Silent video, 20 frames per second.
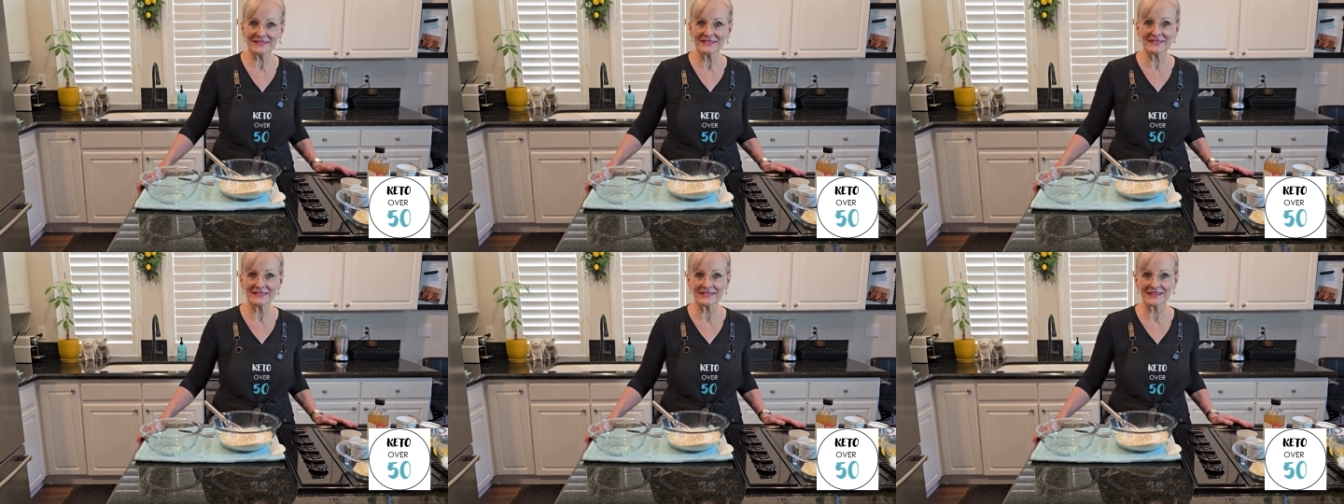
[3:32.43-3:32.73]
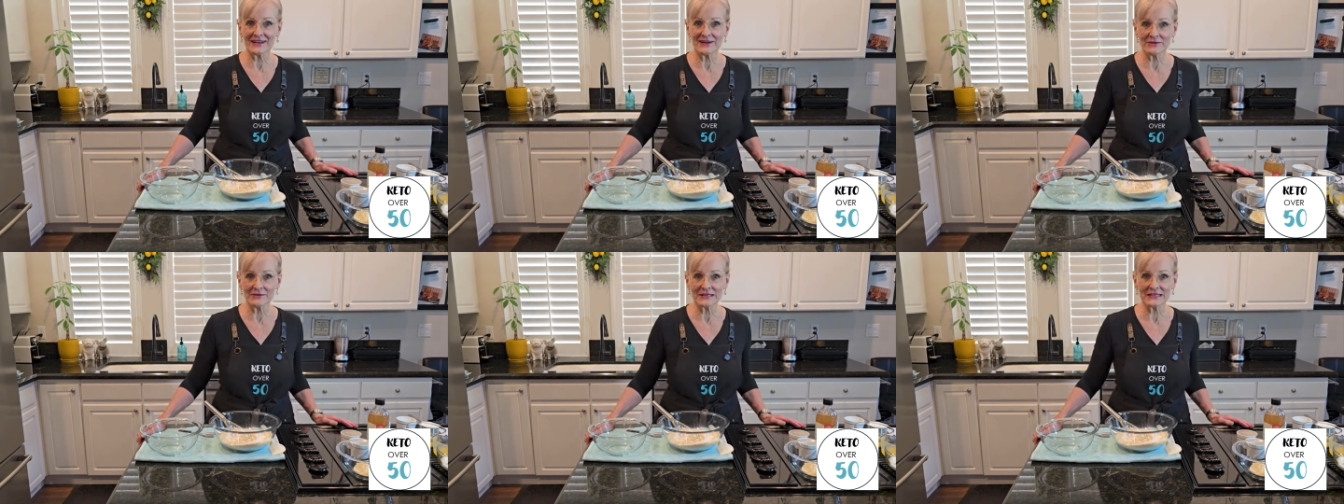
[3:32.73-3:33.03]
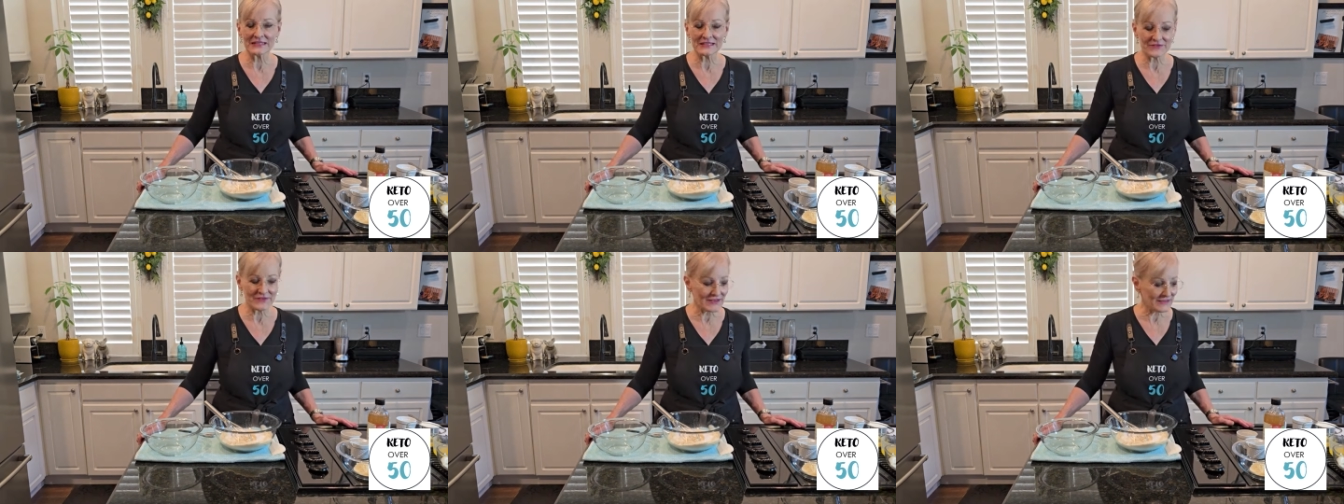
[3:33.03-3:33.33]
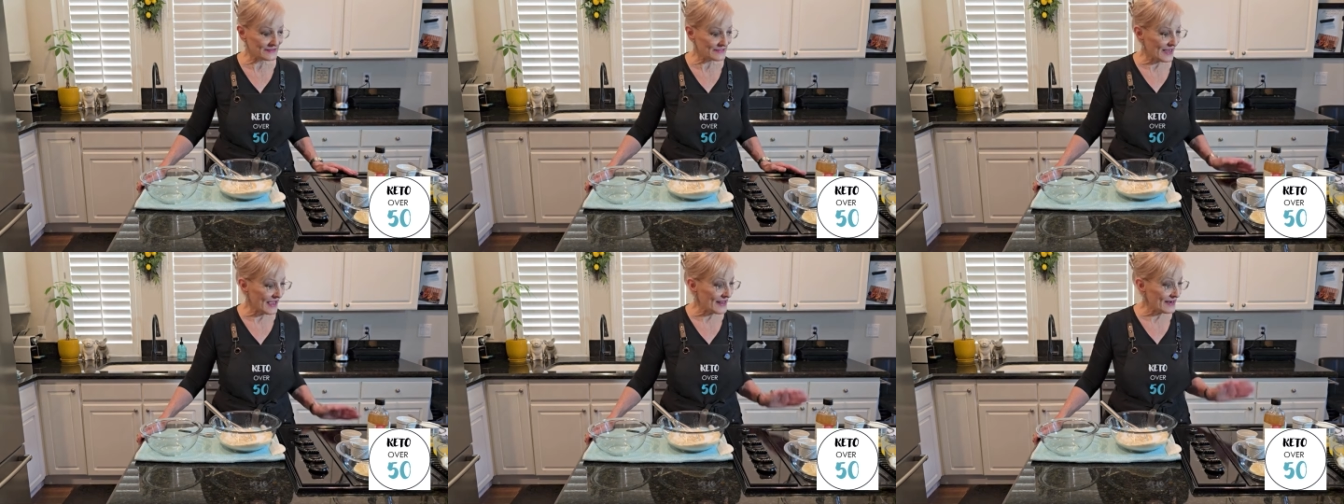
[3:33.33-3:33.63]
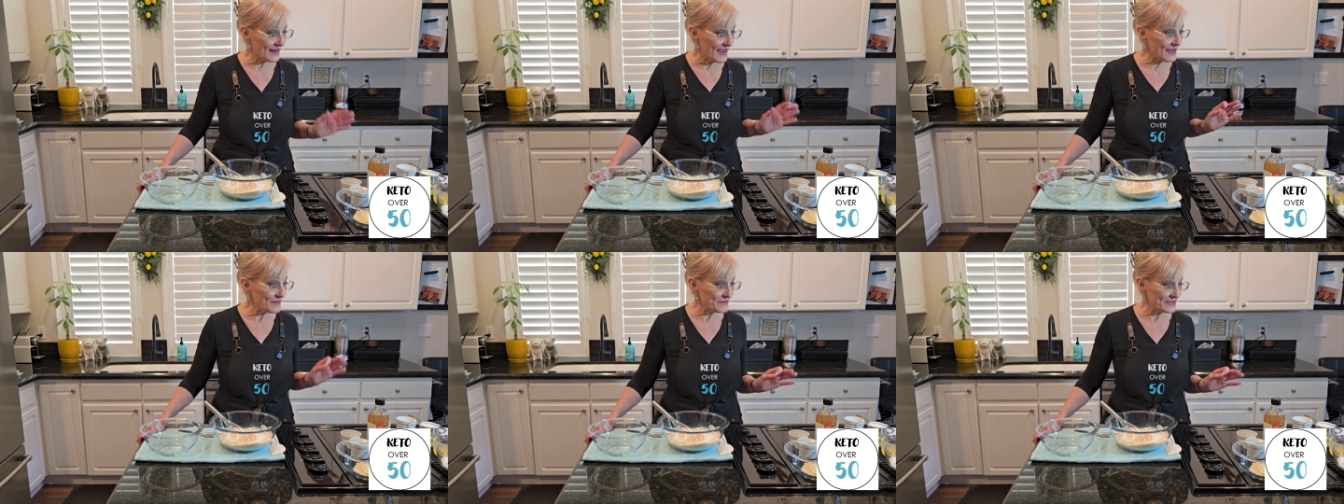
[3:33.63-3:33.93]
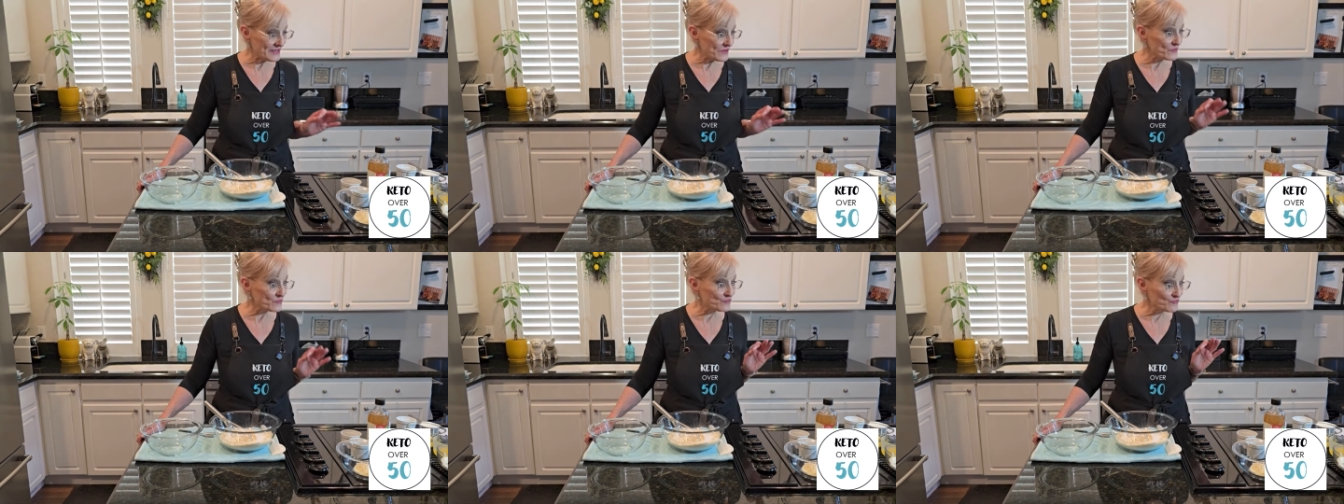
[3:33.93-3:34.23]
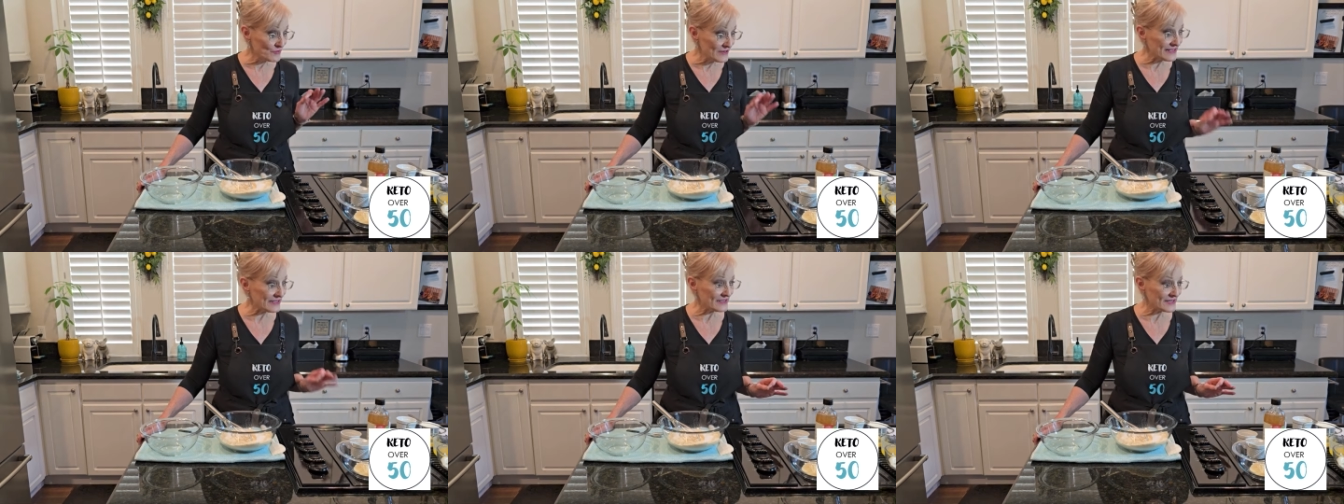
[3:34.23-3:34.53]
It's always fun. And I'm
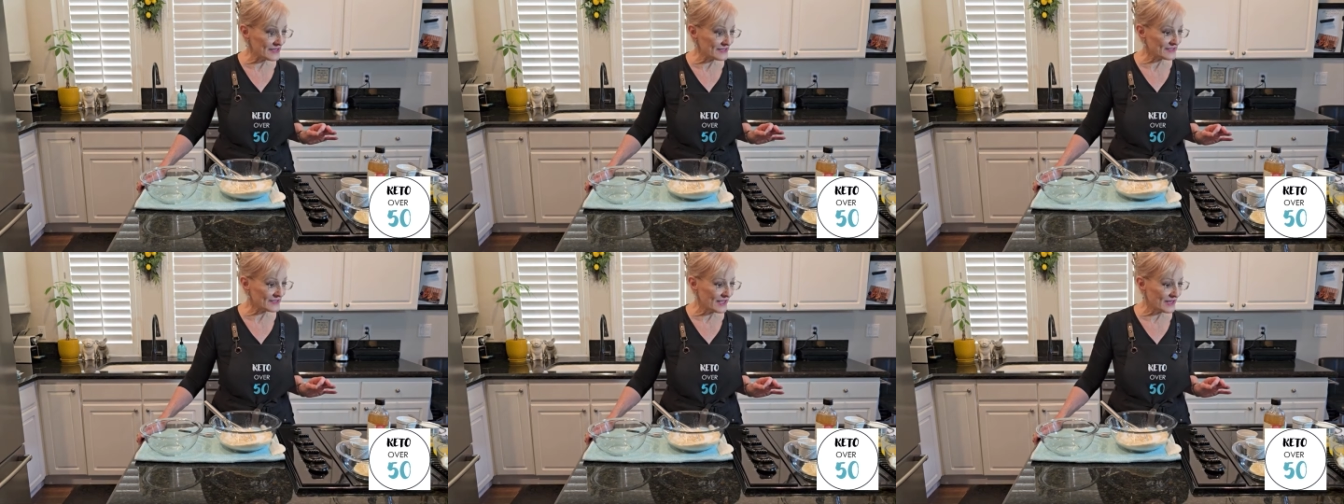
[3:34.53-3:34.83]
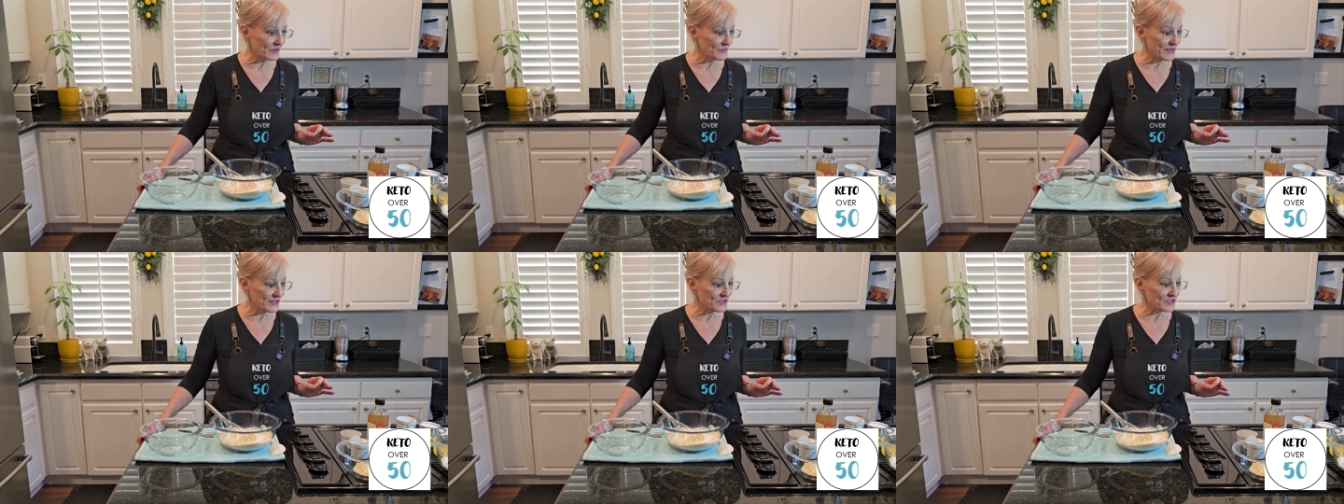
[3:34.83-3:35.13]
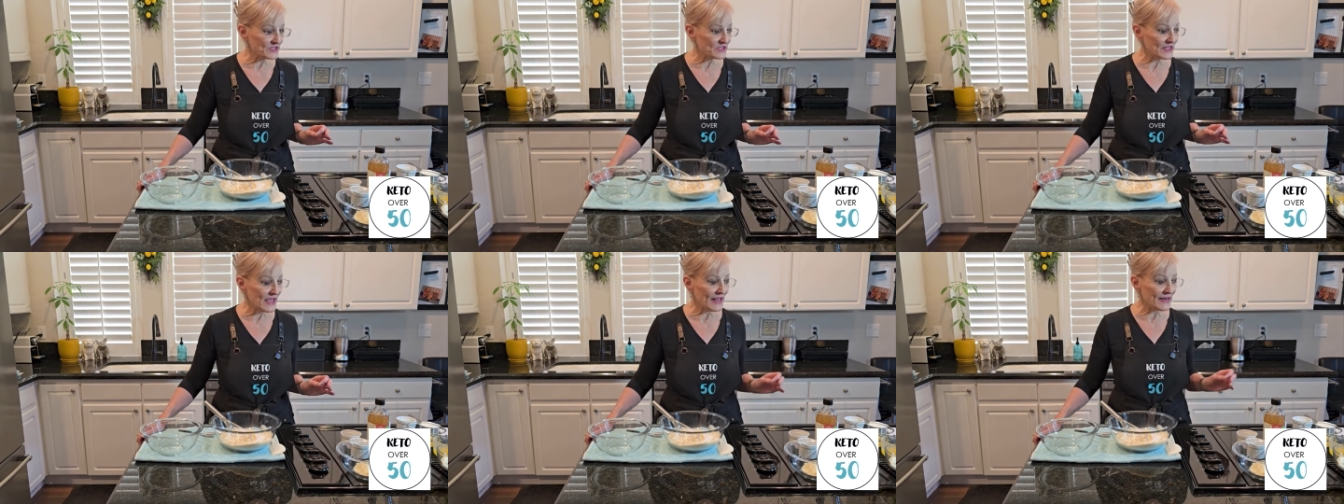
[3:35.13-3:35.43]
really excited about this.